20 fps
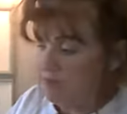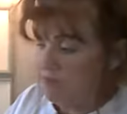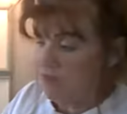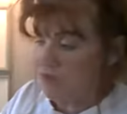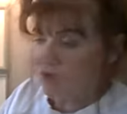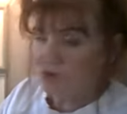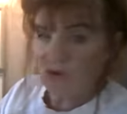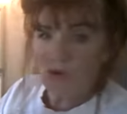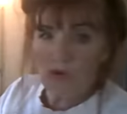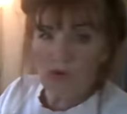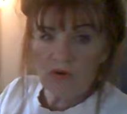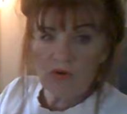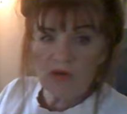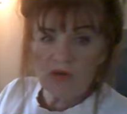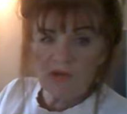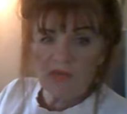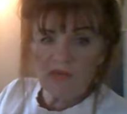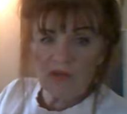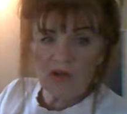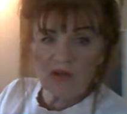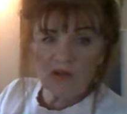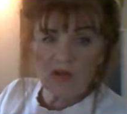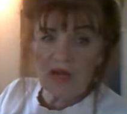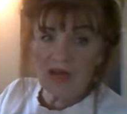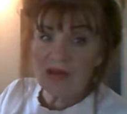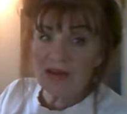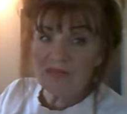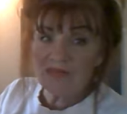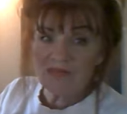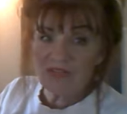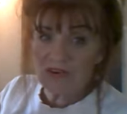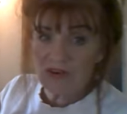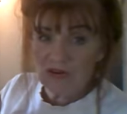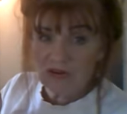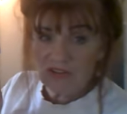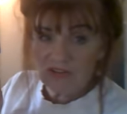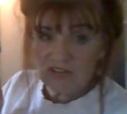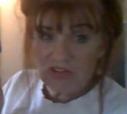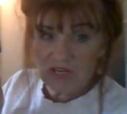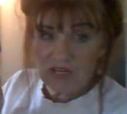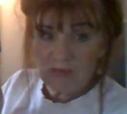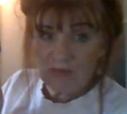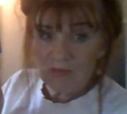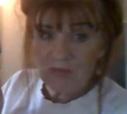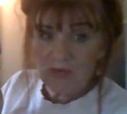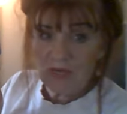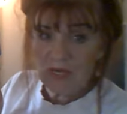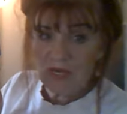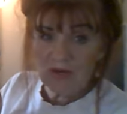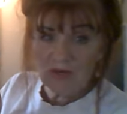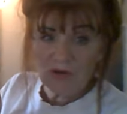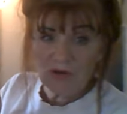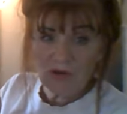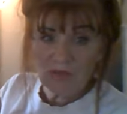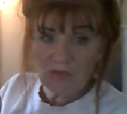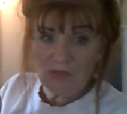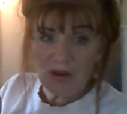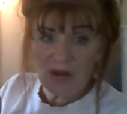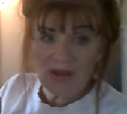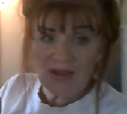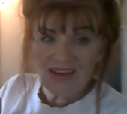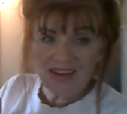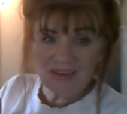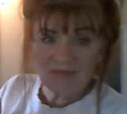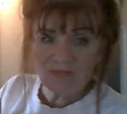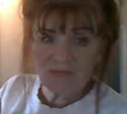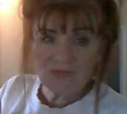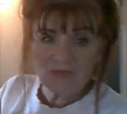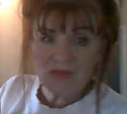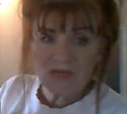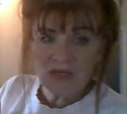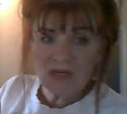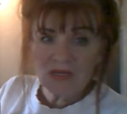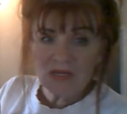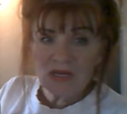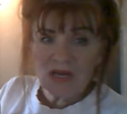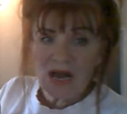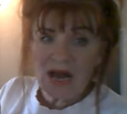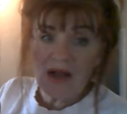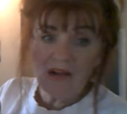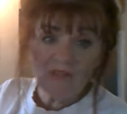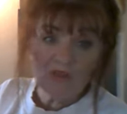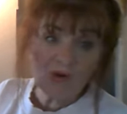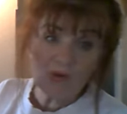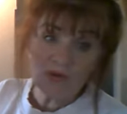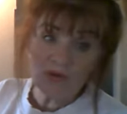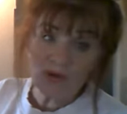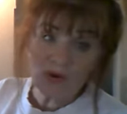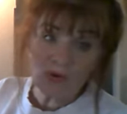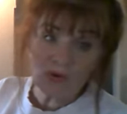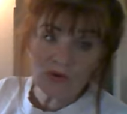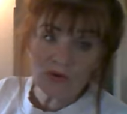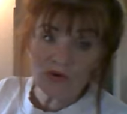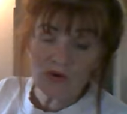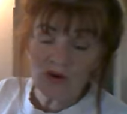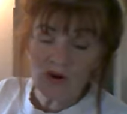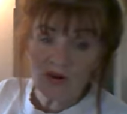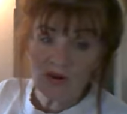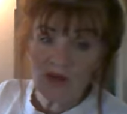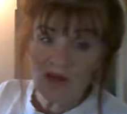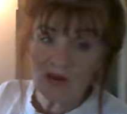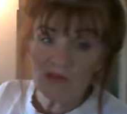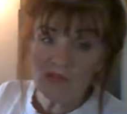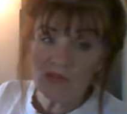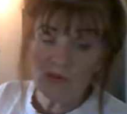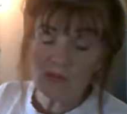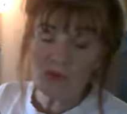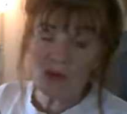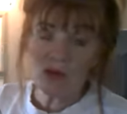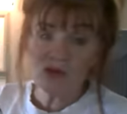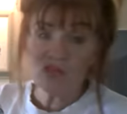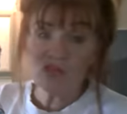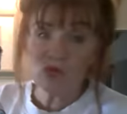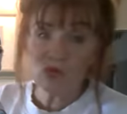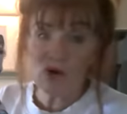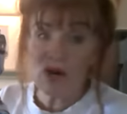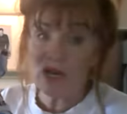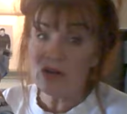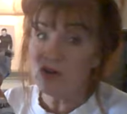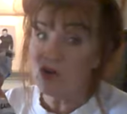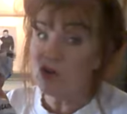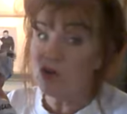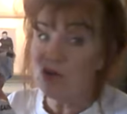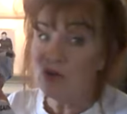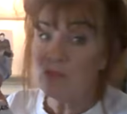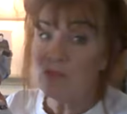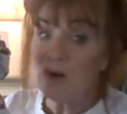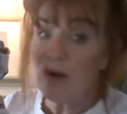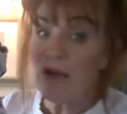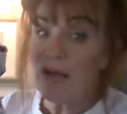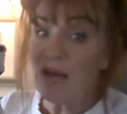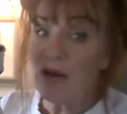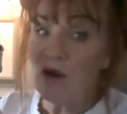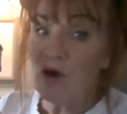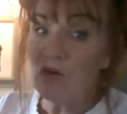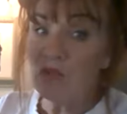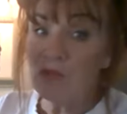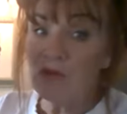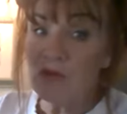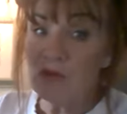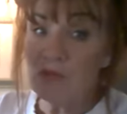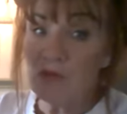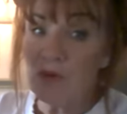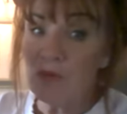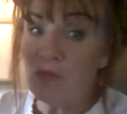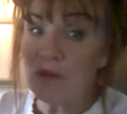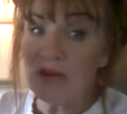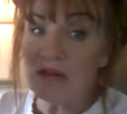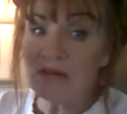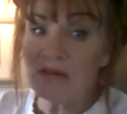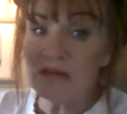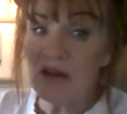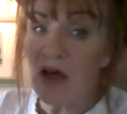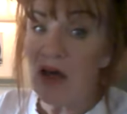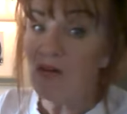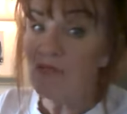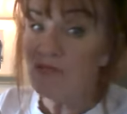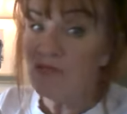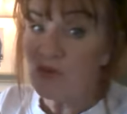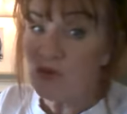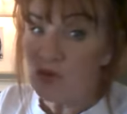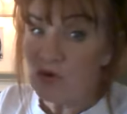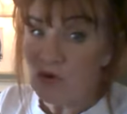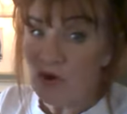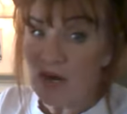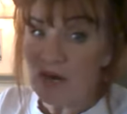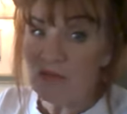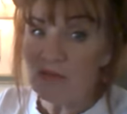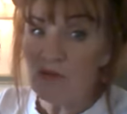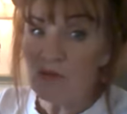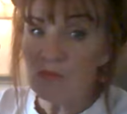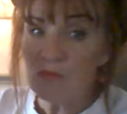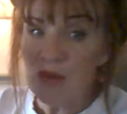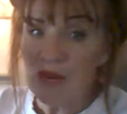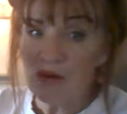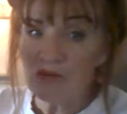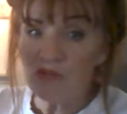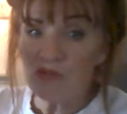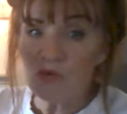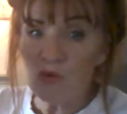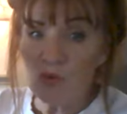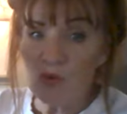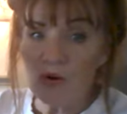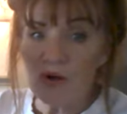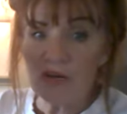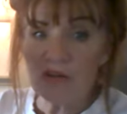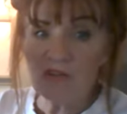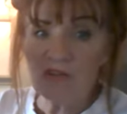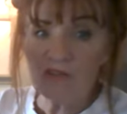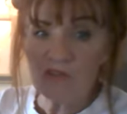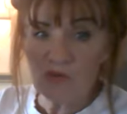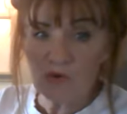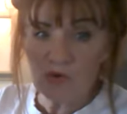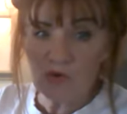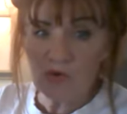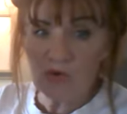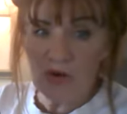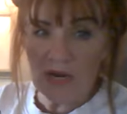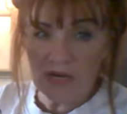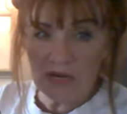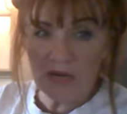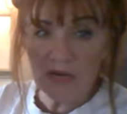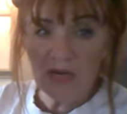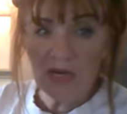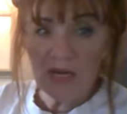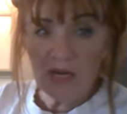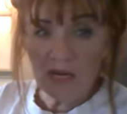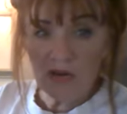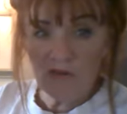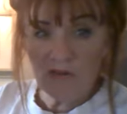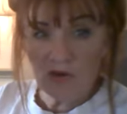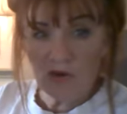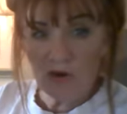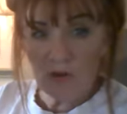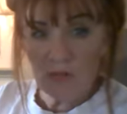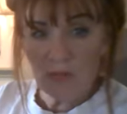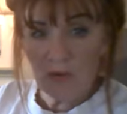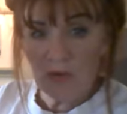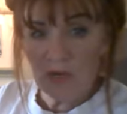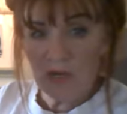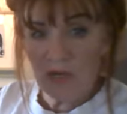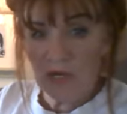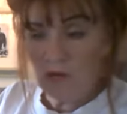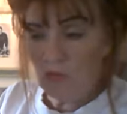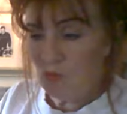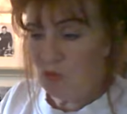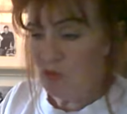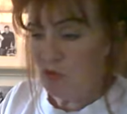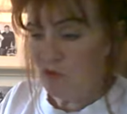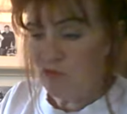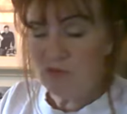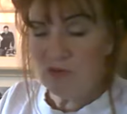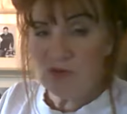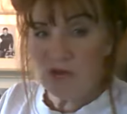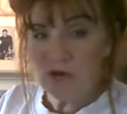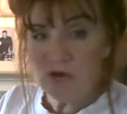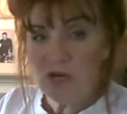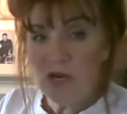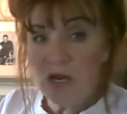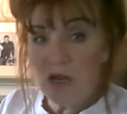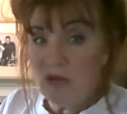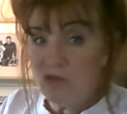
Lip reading: You can order this online, very cheap, and you can buy it. I've only ordered it online, so I'm not sure. I know you can buy it at Home Depot, but it's not food grade, so make sure it's food grade if you're going to put it in with your food.